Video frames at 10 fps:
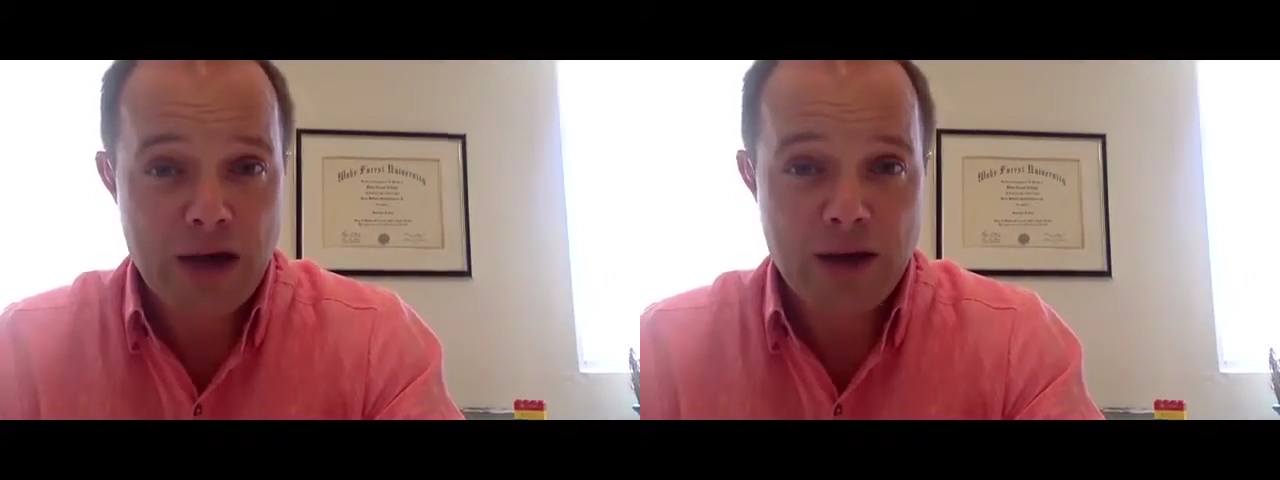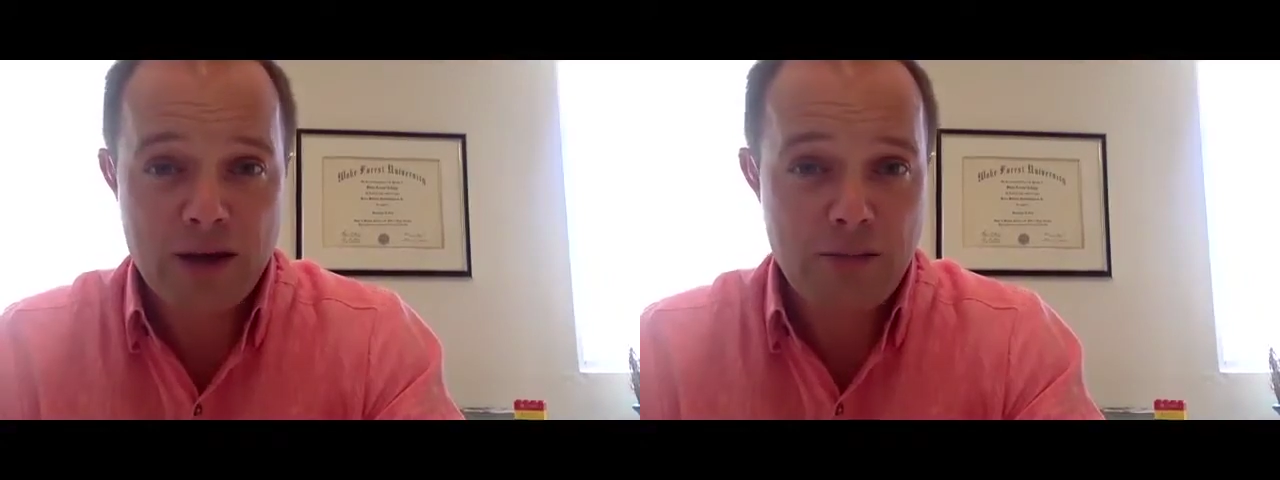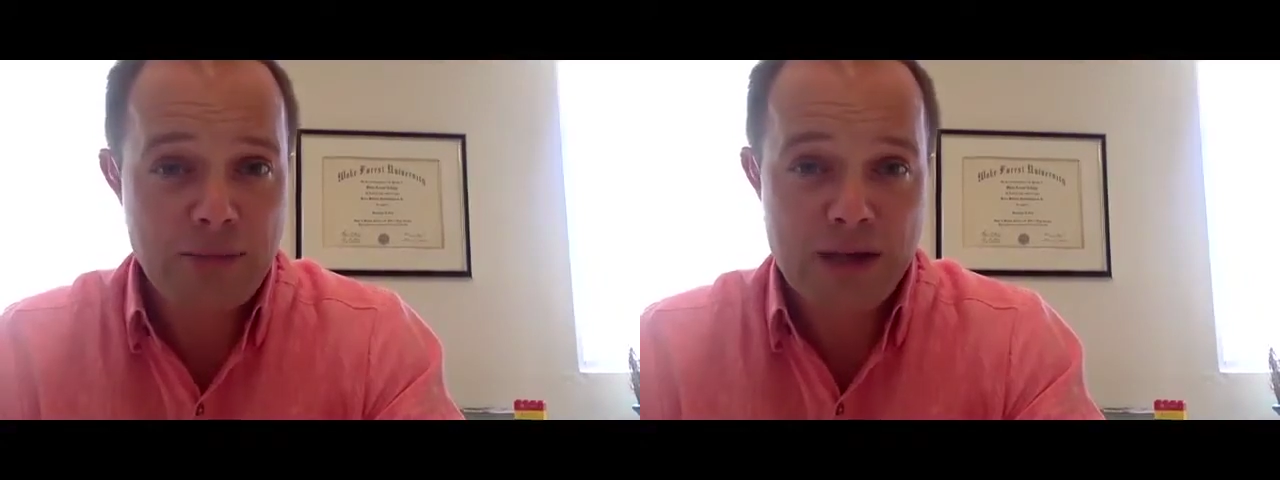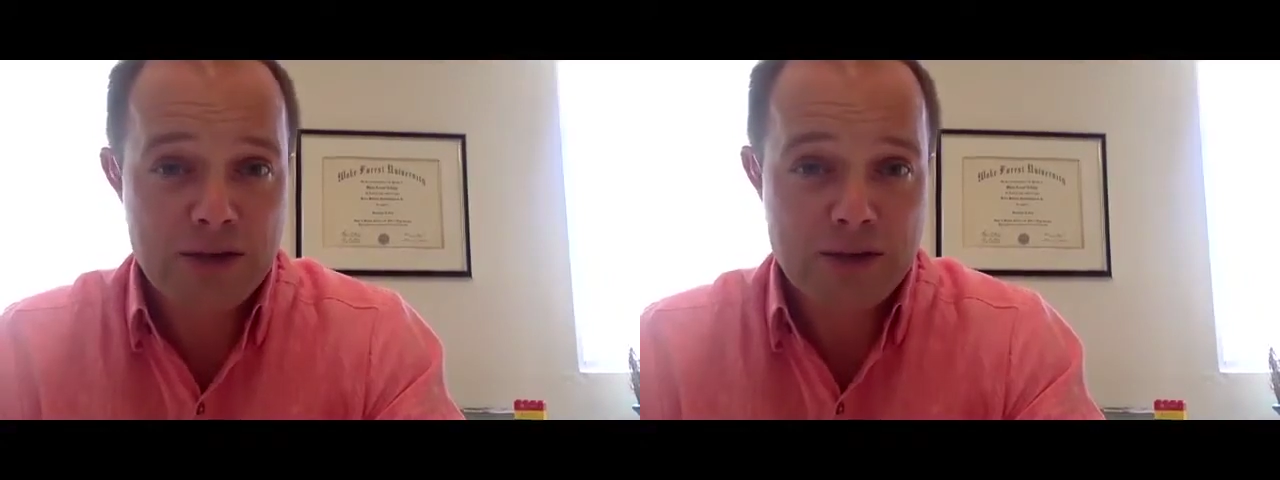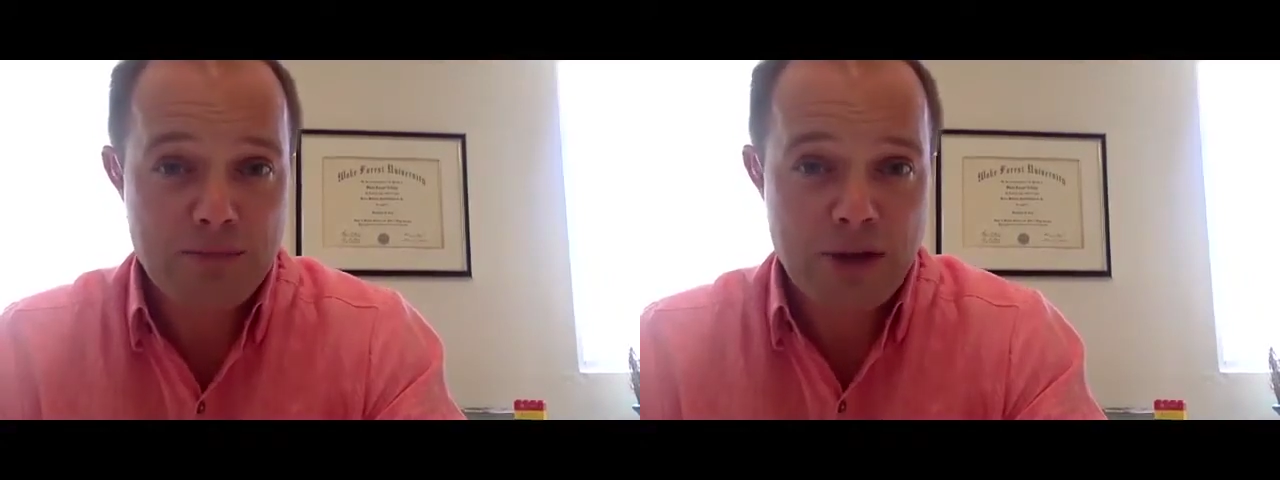It could be
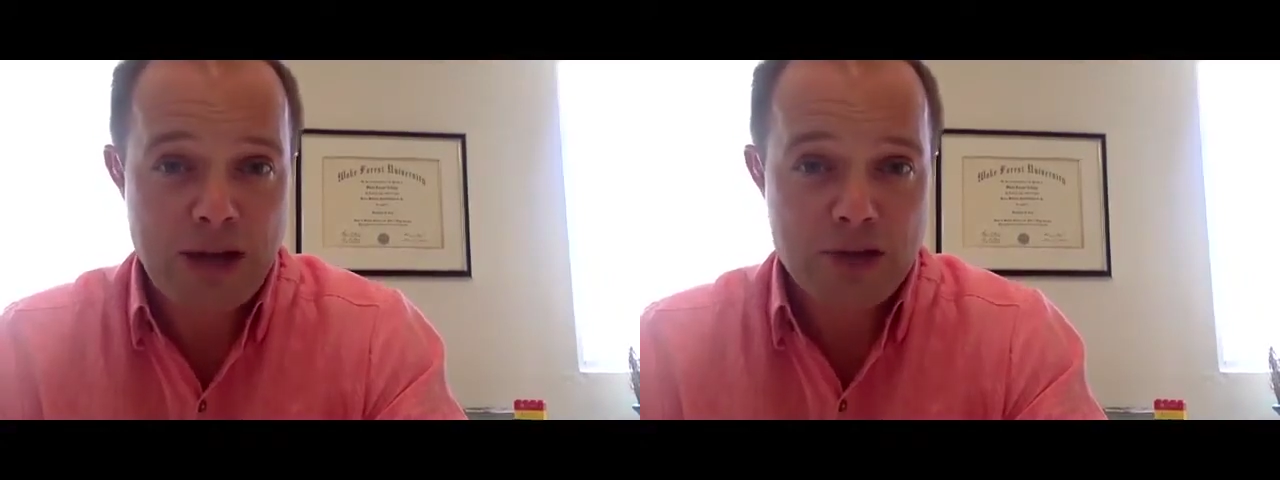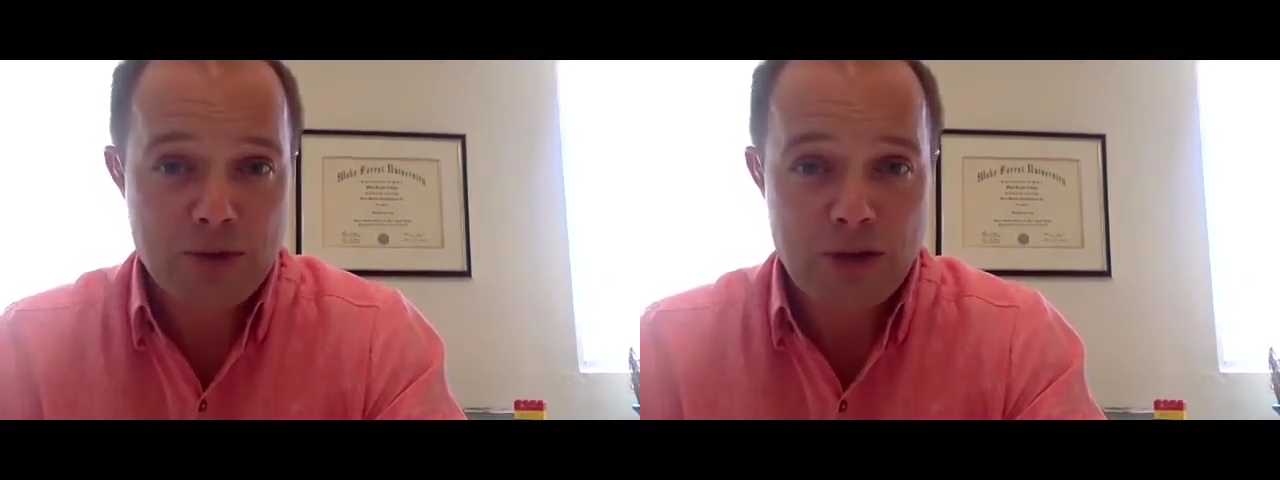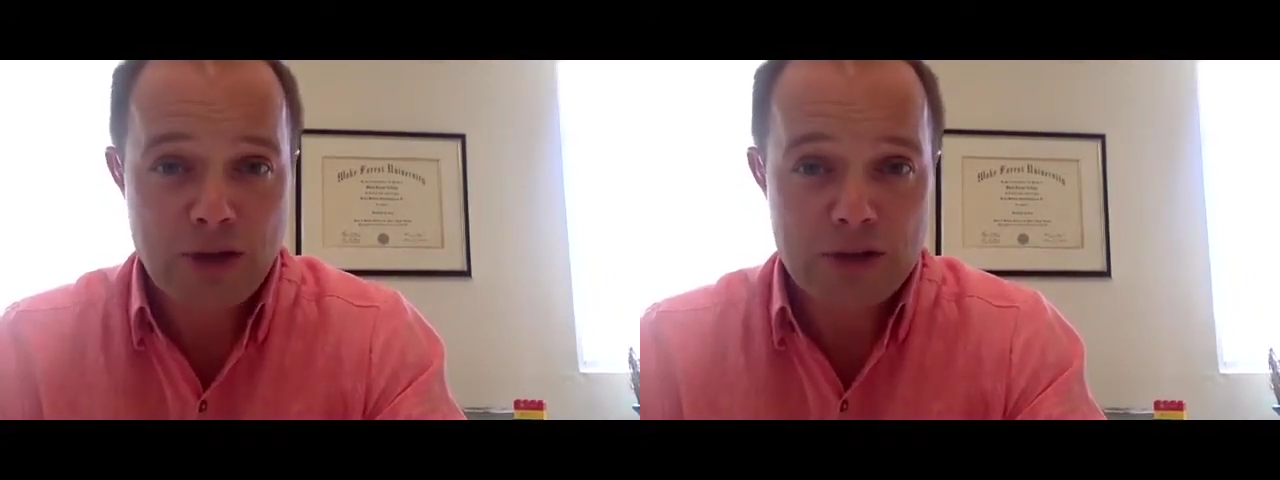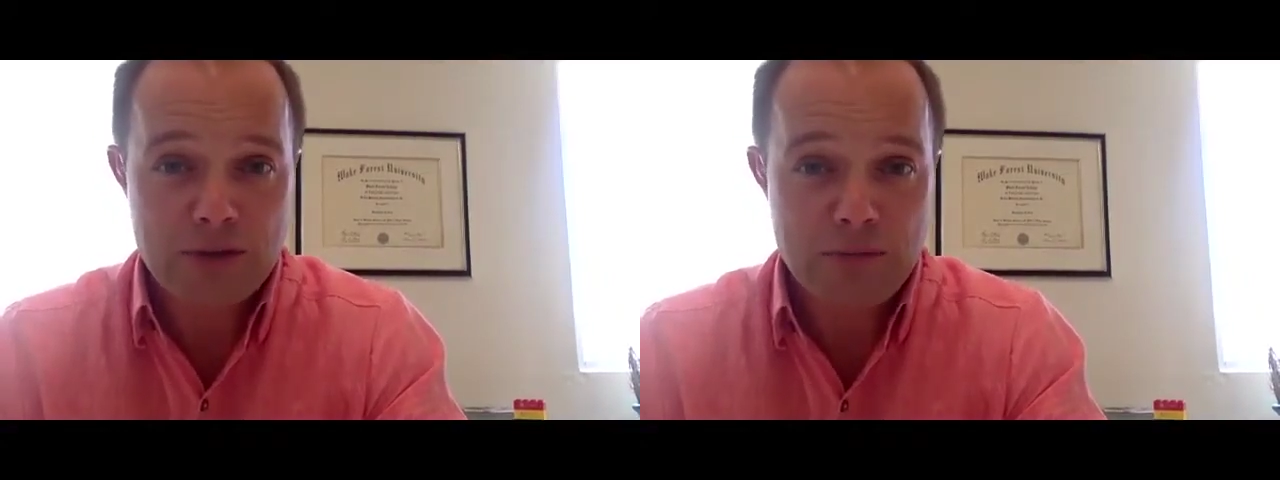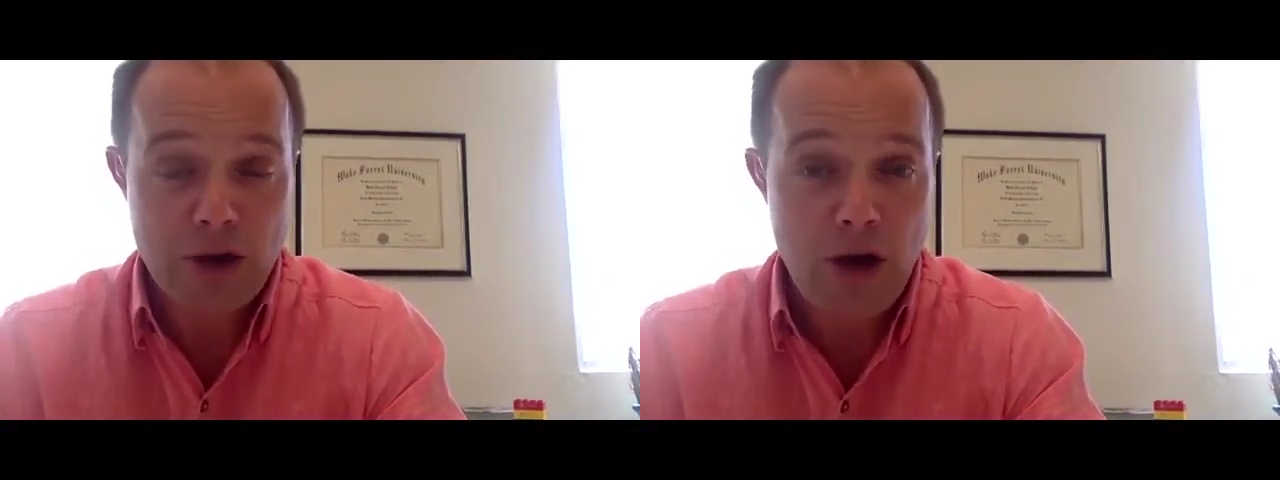as pedestrian as
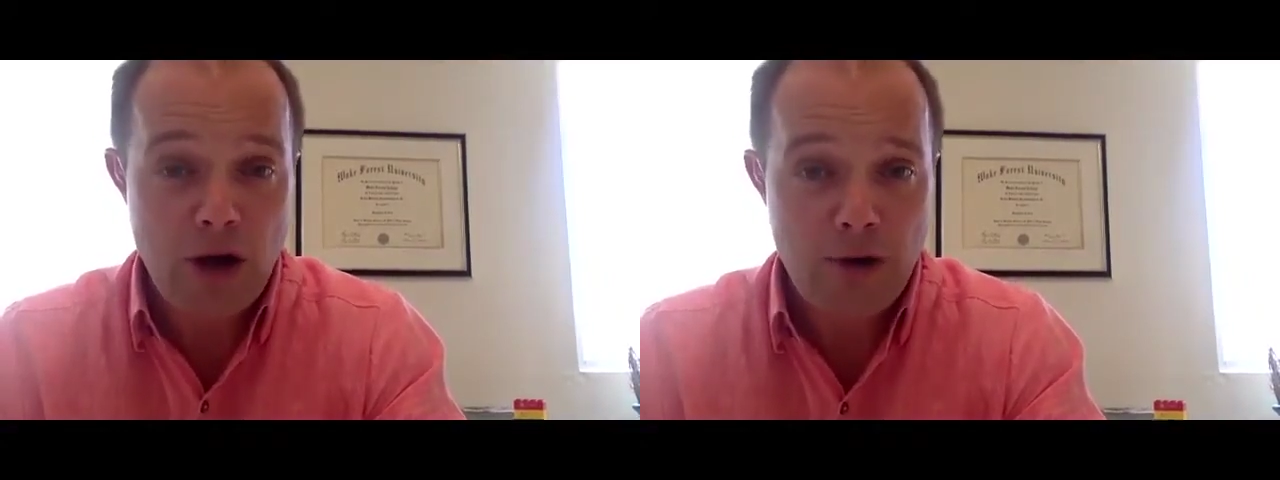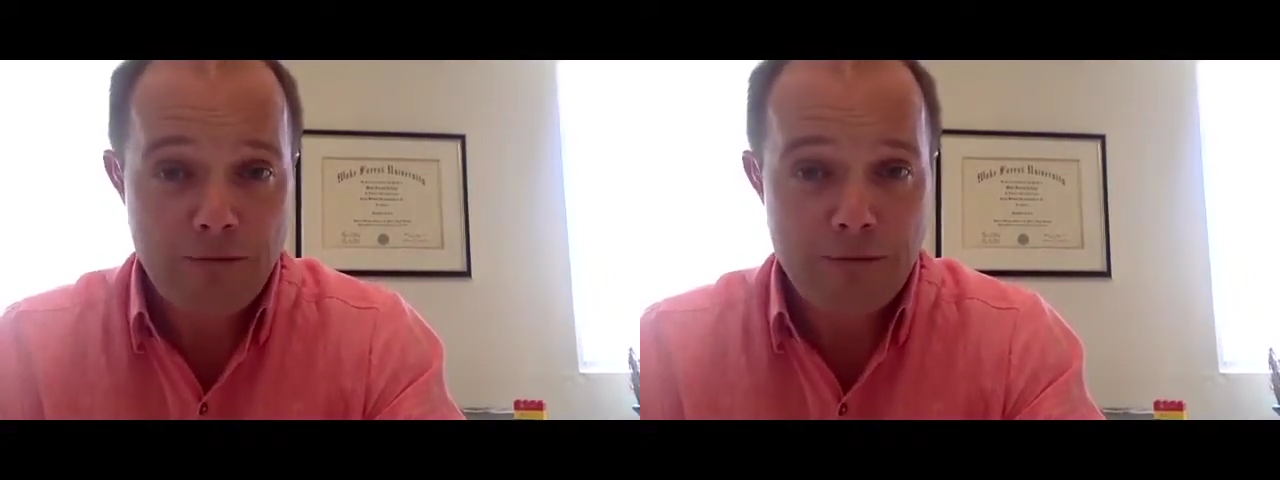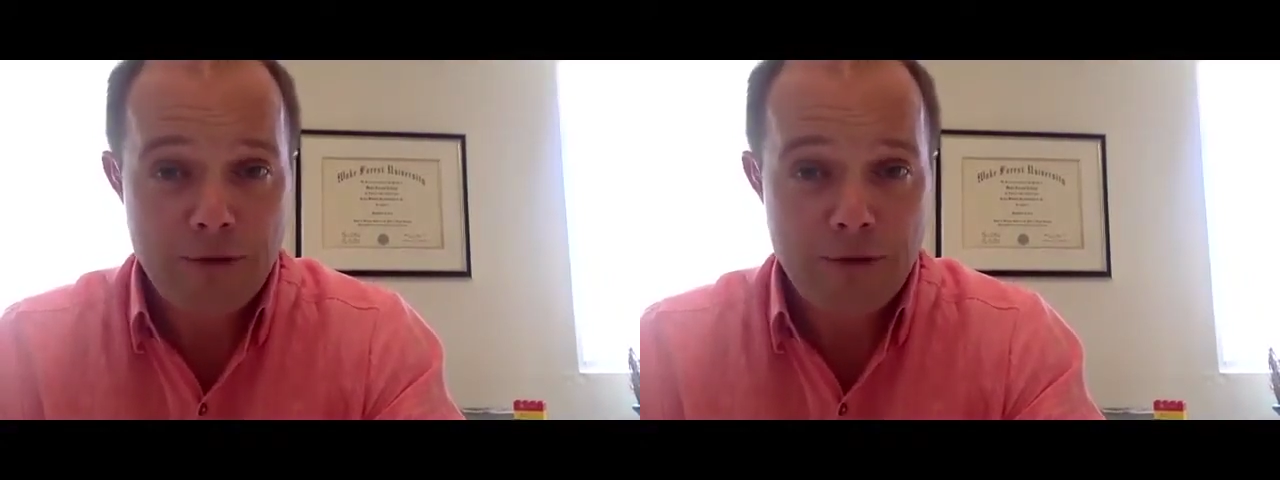golf,